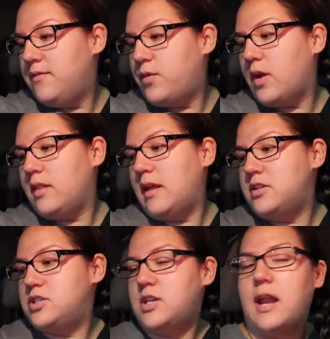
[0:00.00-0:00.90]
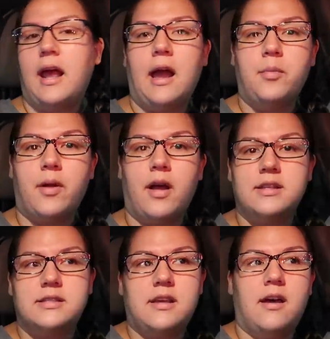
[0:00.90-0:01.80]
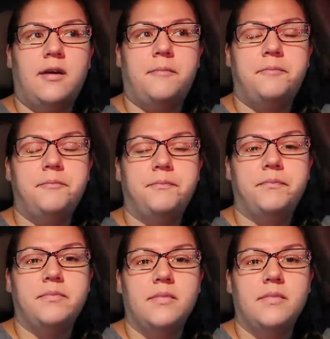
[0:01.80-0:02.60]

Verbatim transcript: For lunch today, I brought some